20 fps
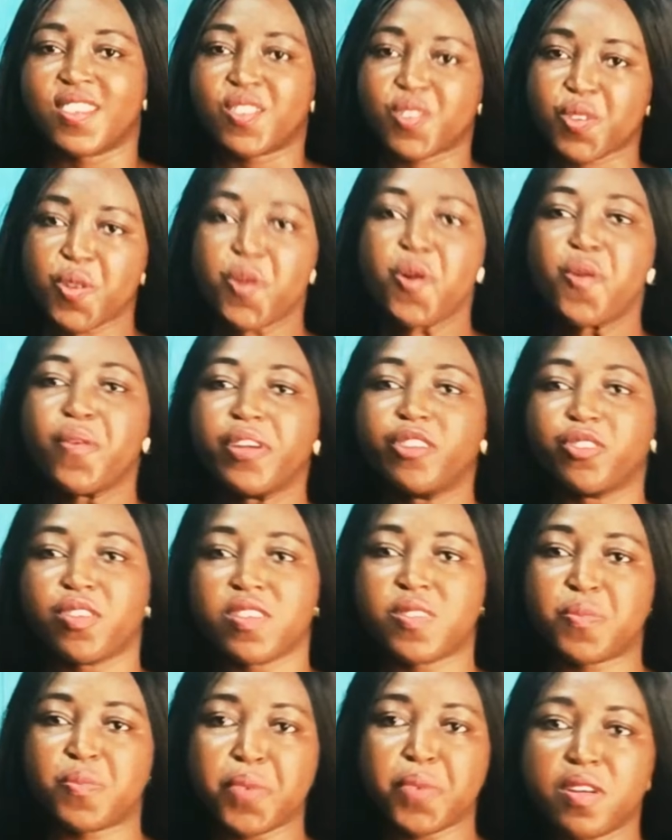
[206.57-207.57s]
The school, which
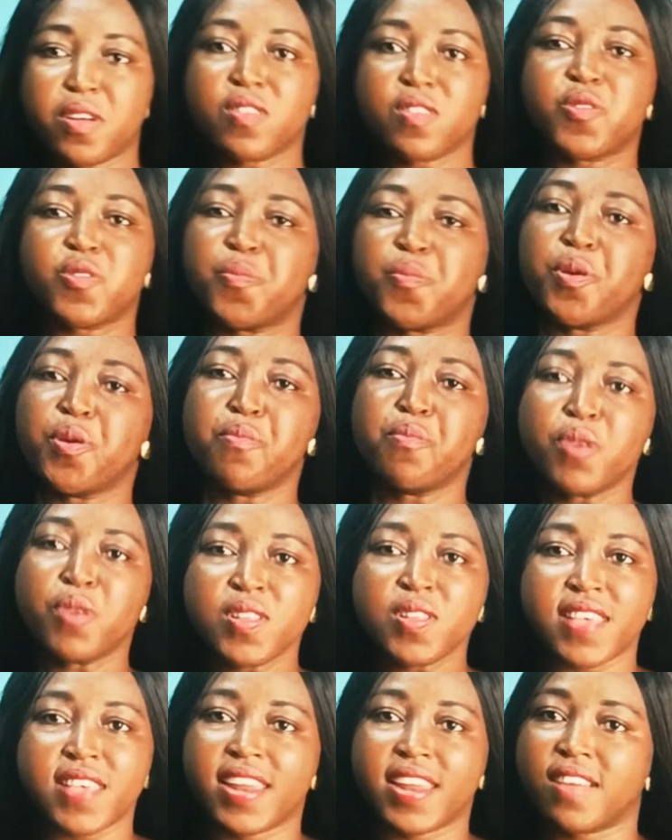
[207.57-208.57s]
was built to
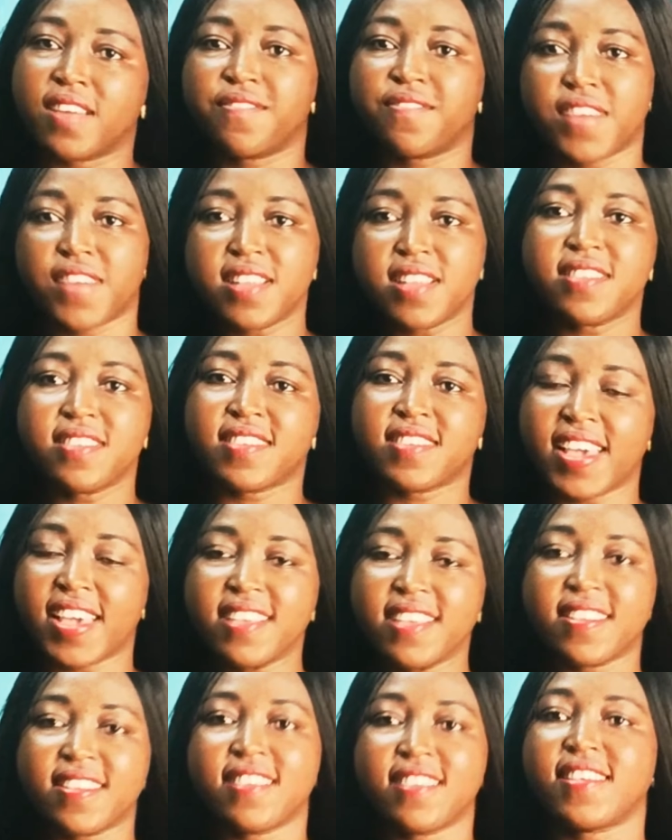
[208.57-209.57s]
promote and advance
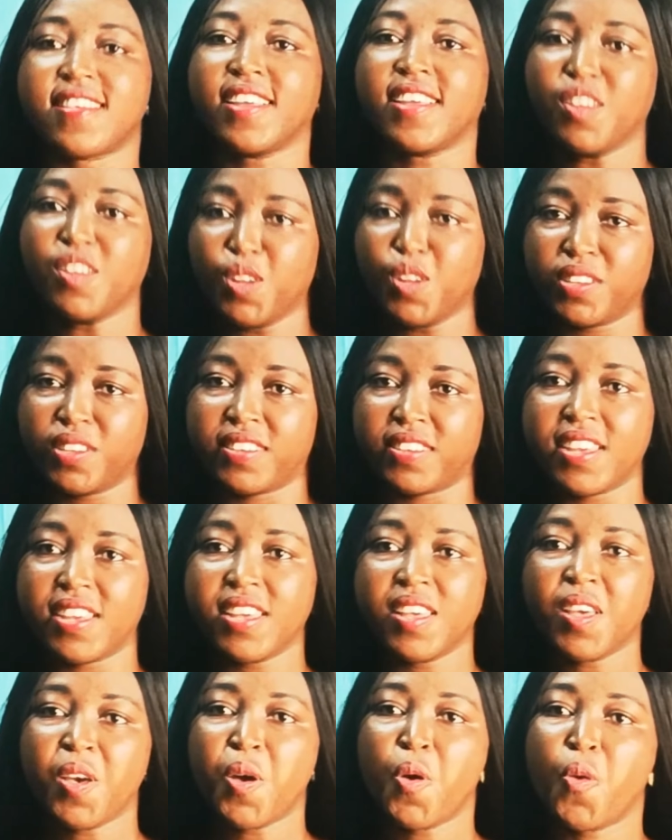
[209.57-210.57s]
science and technology,